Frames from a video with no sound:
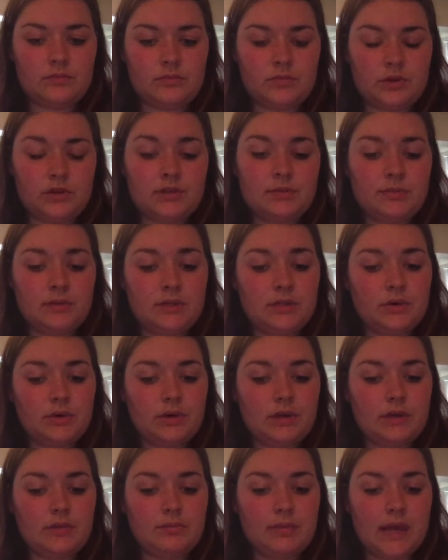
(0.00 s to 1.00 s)

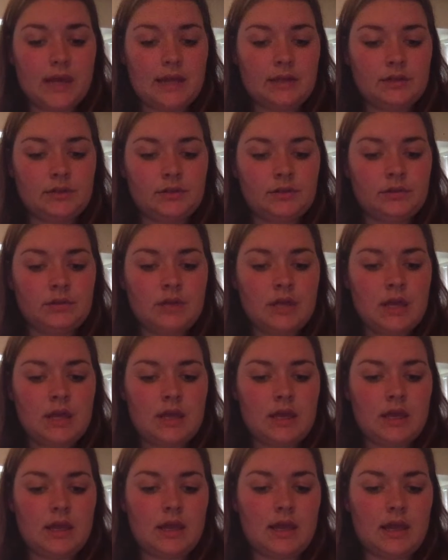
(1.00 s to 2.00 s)
rheumatoid panel,
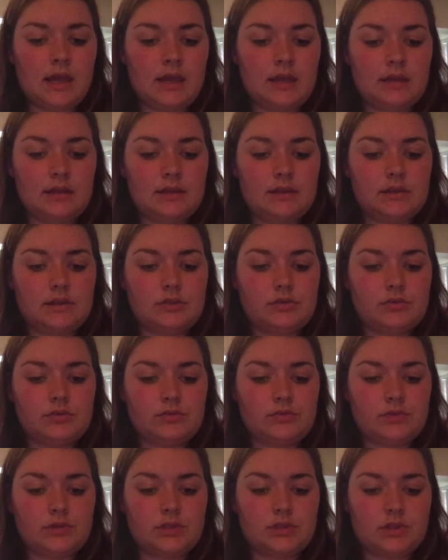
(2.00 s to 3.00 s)
and this
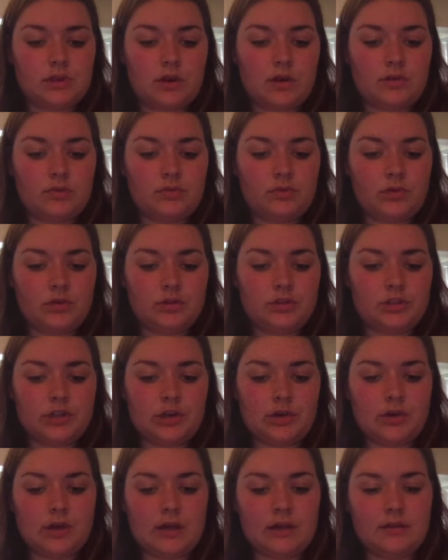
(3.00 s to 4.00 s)
result will
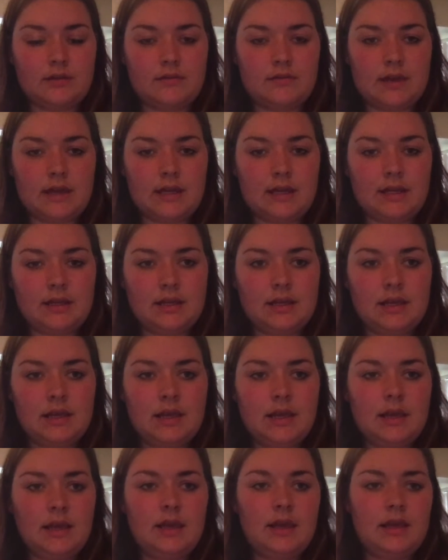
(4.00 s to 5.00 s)
show elevated
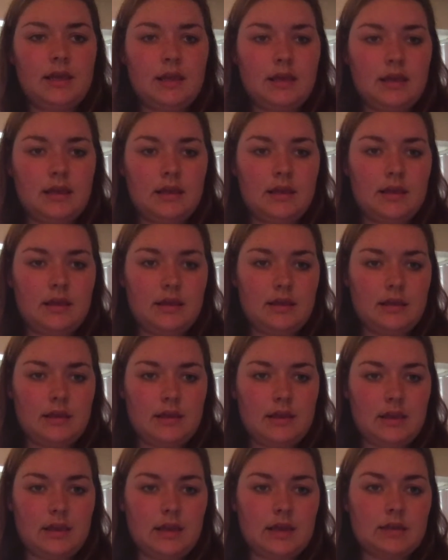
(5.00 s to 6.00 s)

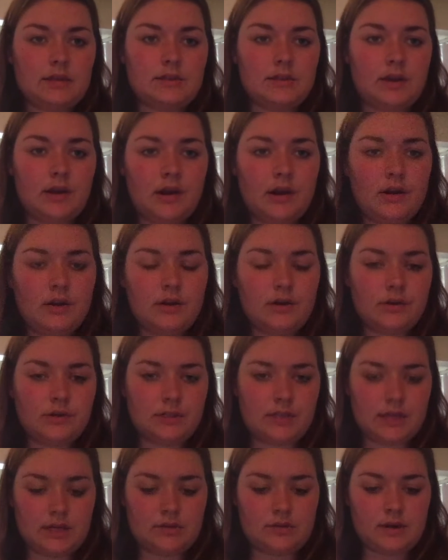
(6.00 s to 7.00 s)
ESR or
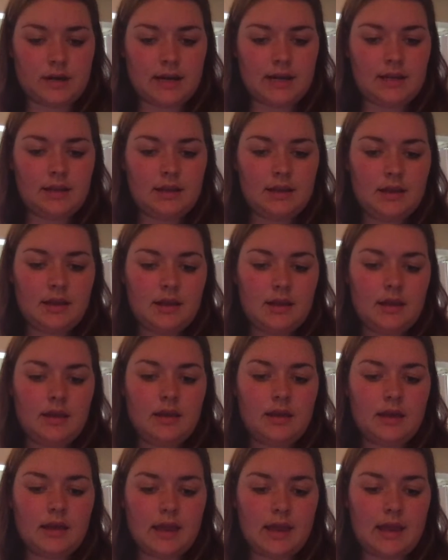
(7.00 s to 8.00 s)
SED rate
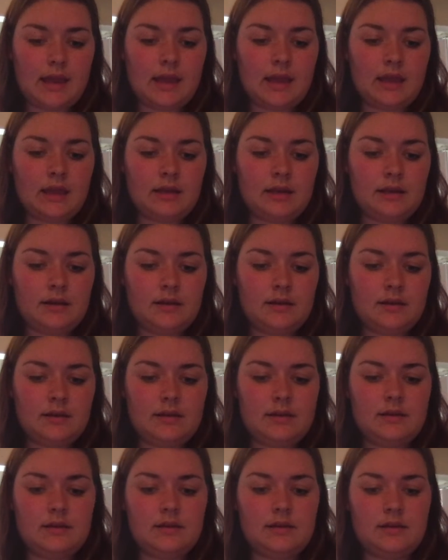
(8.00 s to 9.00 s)
and
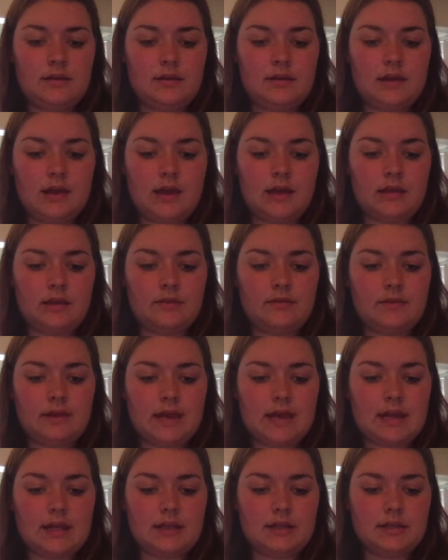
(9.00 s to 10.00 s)

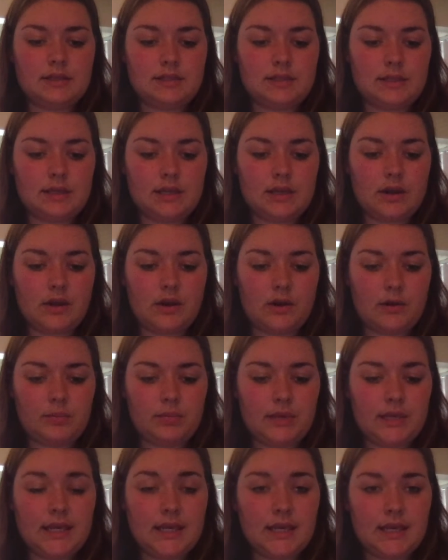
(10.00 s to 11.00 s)
elevated
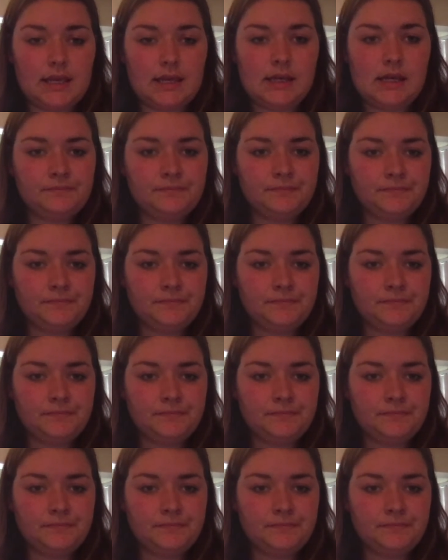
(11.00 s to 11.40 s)
CRP,